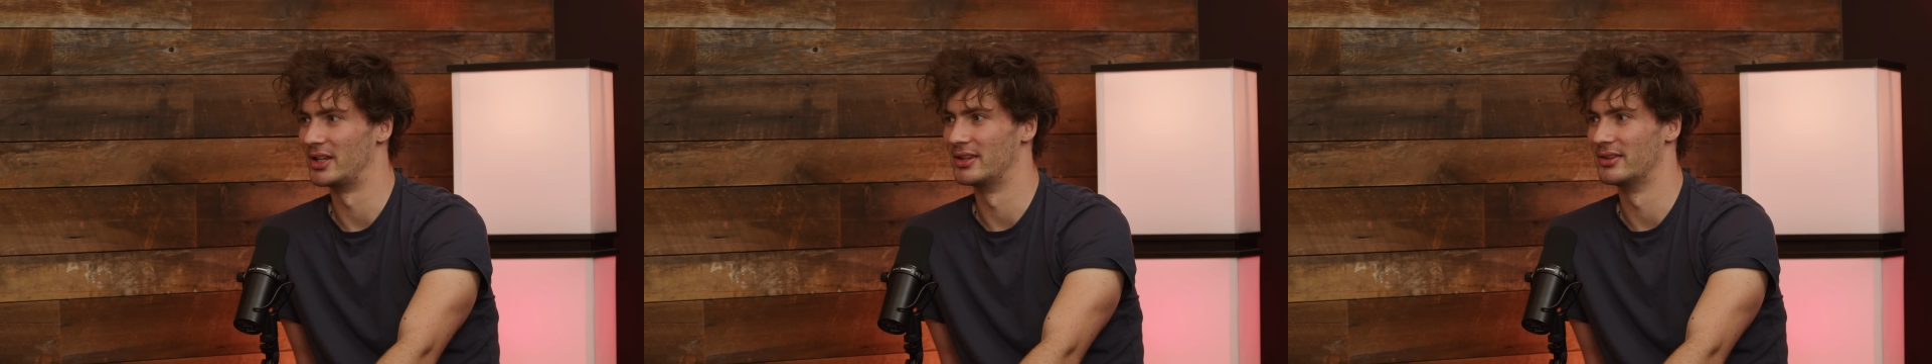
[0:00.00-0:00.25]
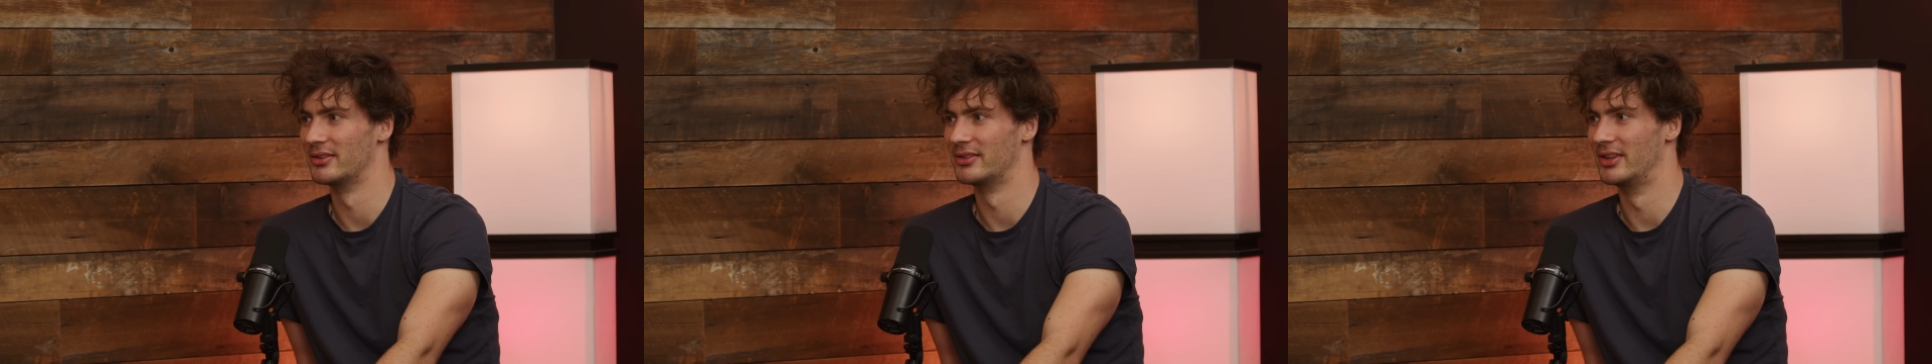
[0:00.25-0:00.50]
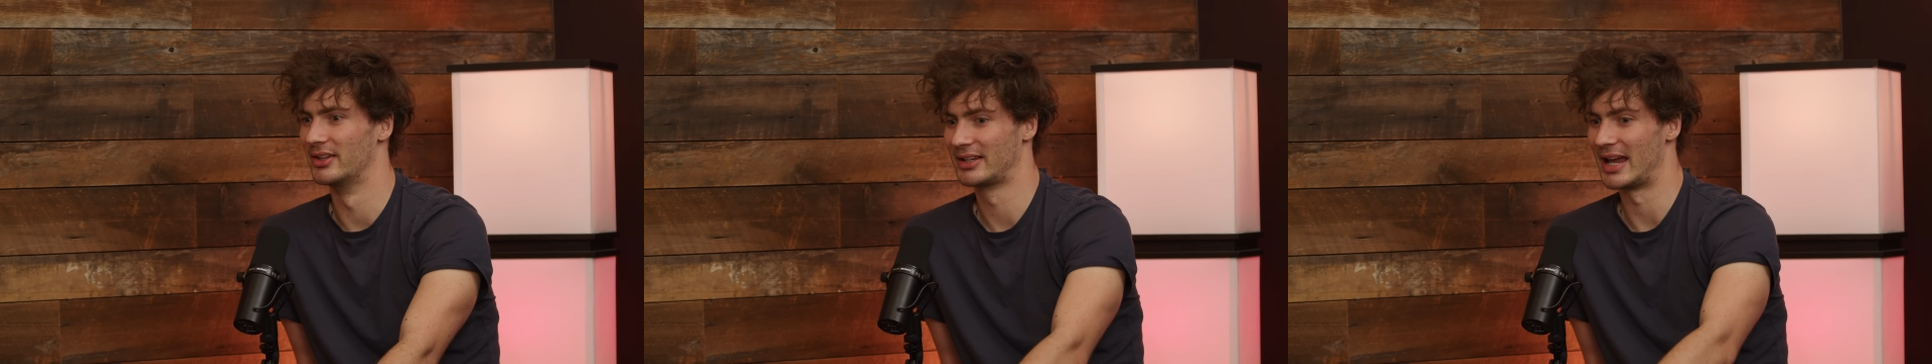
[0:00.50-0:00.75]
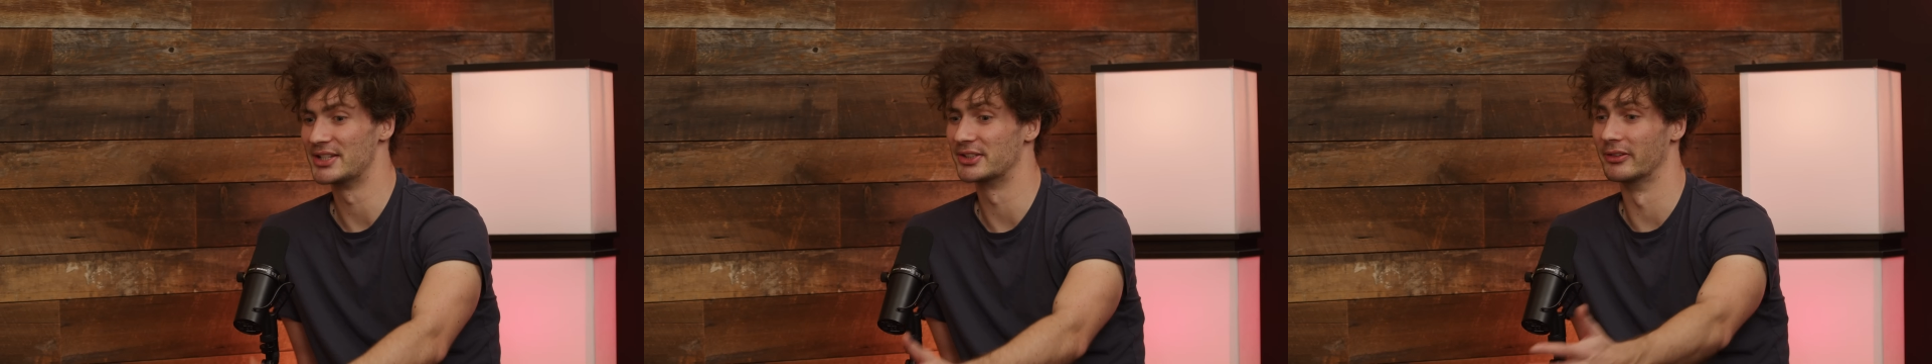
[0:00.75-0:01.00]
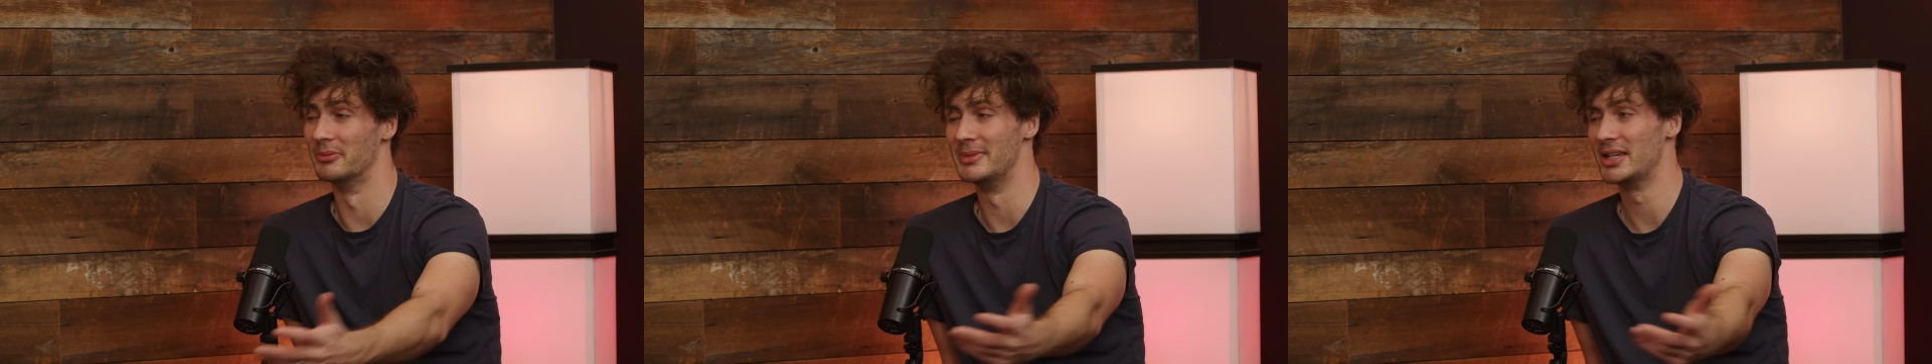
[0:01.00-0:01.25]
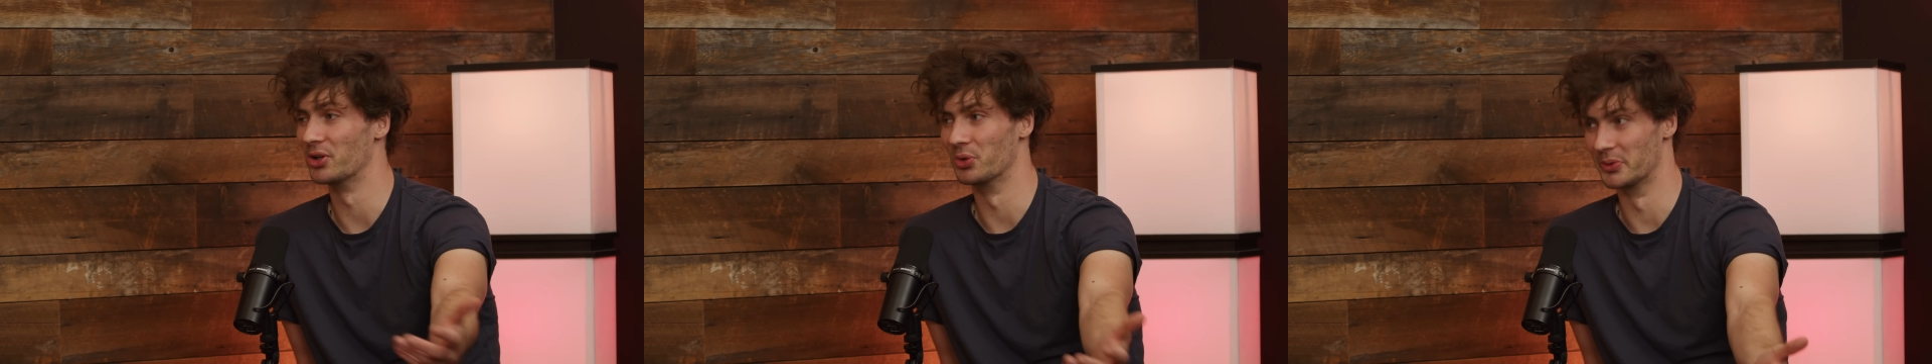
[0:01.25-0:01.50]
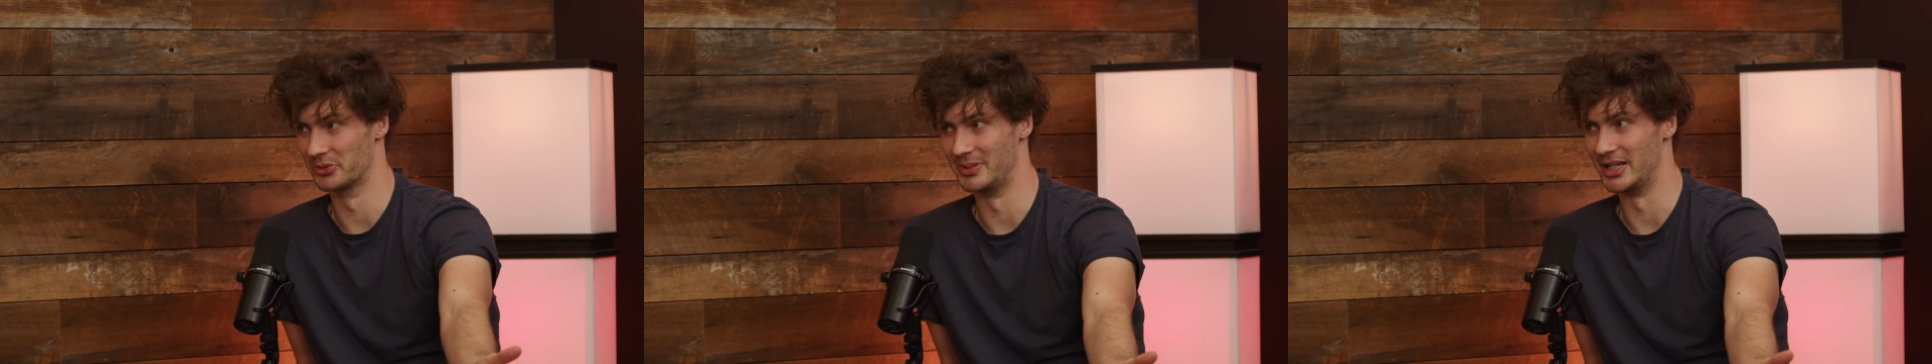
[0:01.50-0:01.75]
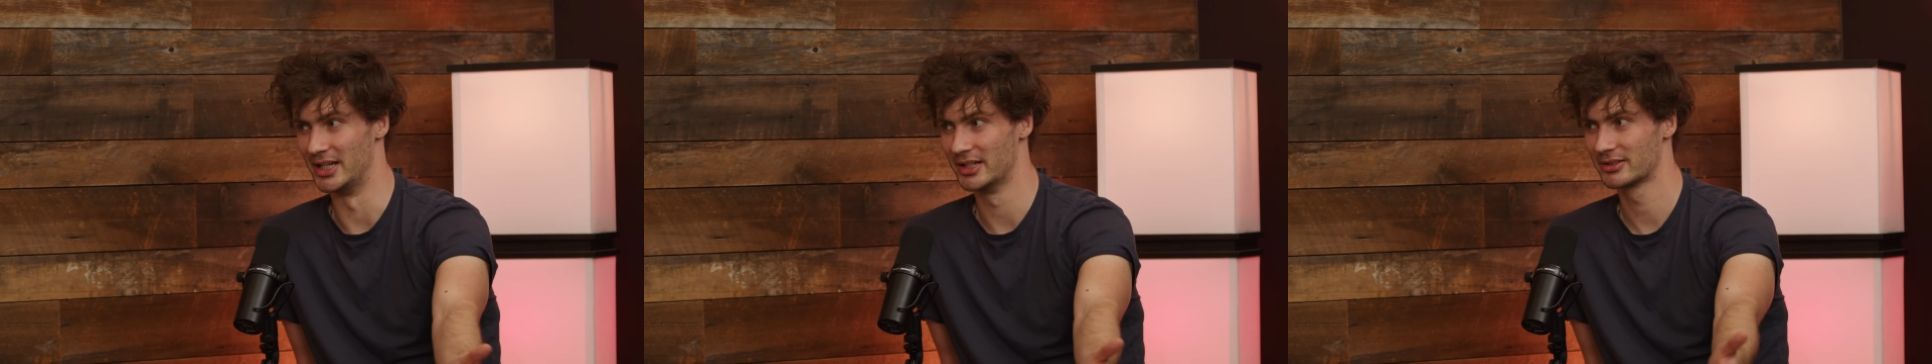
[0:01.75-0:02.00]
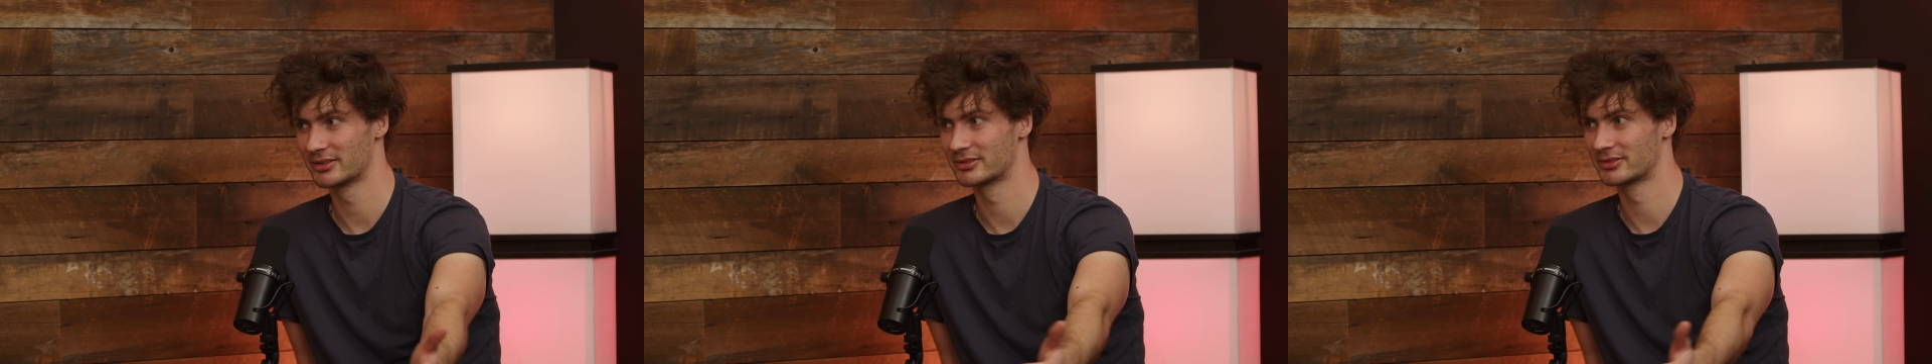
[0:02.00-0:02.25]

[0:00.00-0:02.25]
which in the case of a meal would be